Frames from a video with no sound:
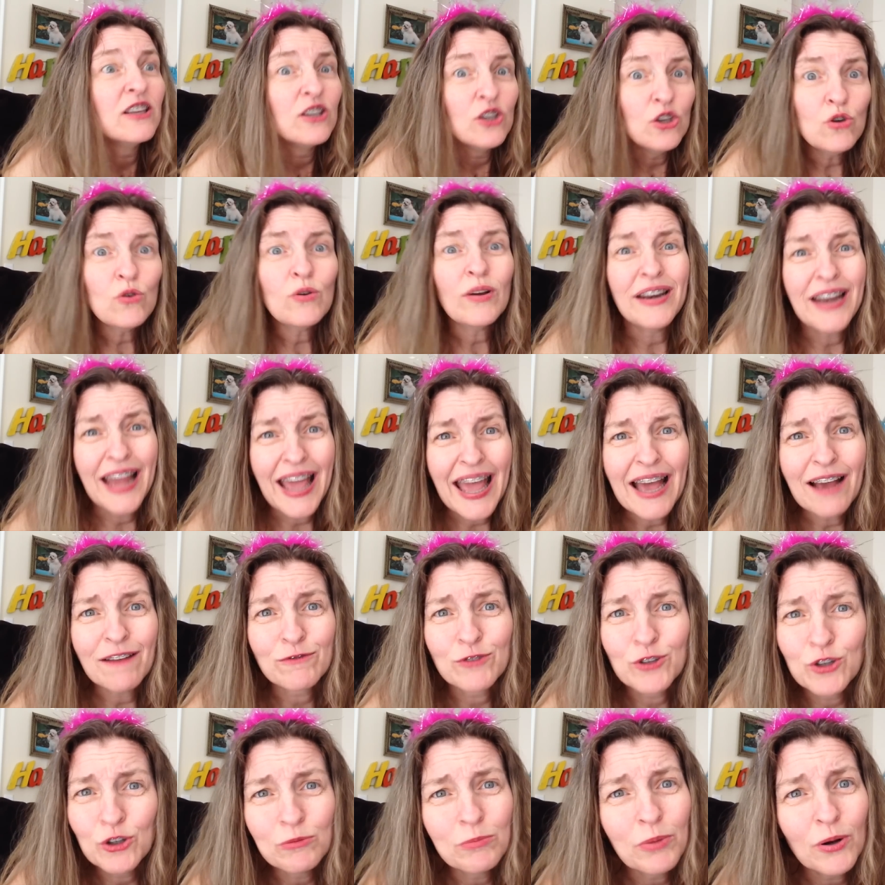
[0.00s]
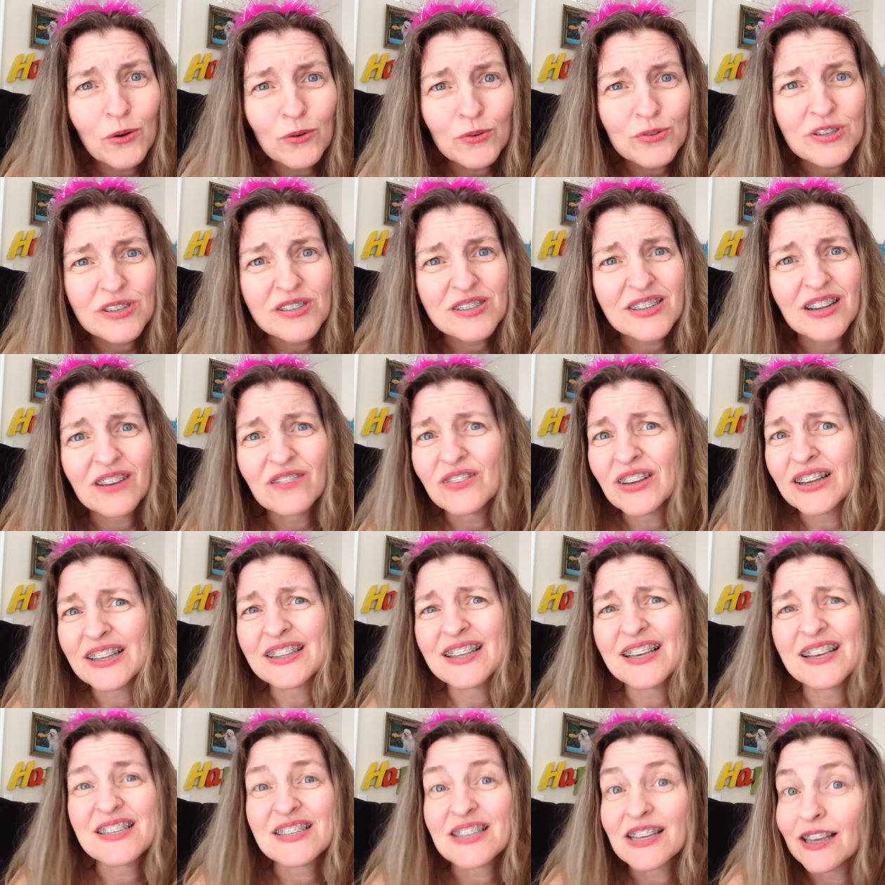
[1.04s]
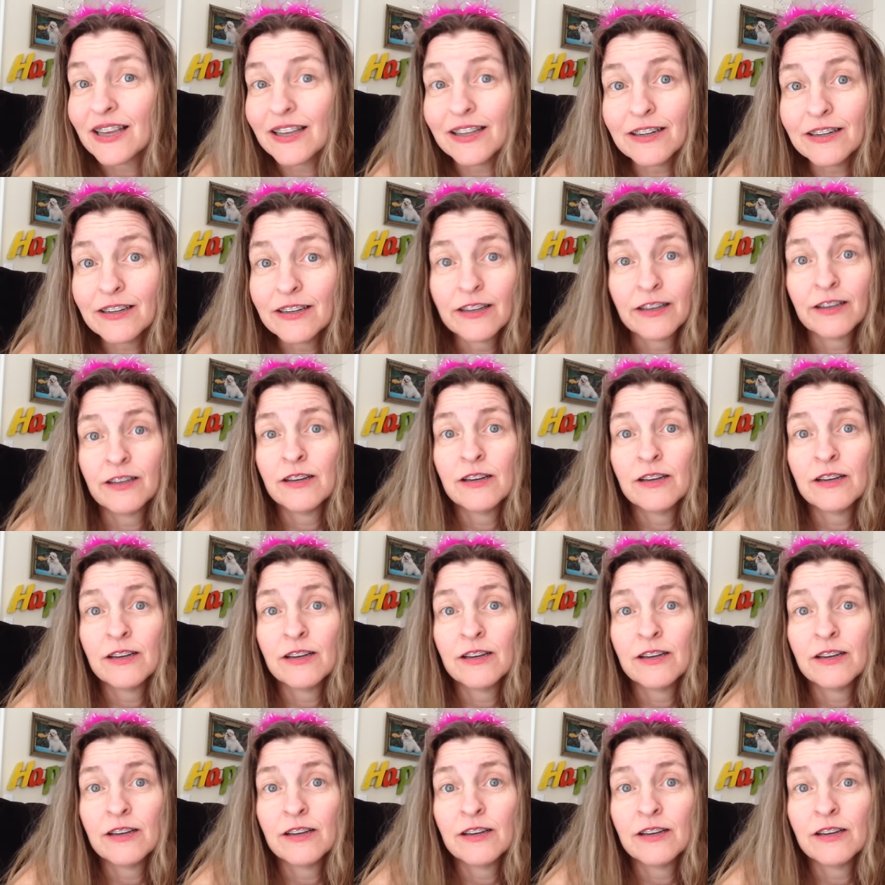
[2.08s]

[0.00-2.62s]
you can have two bowls of stuff like this and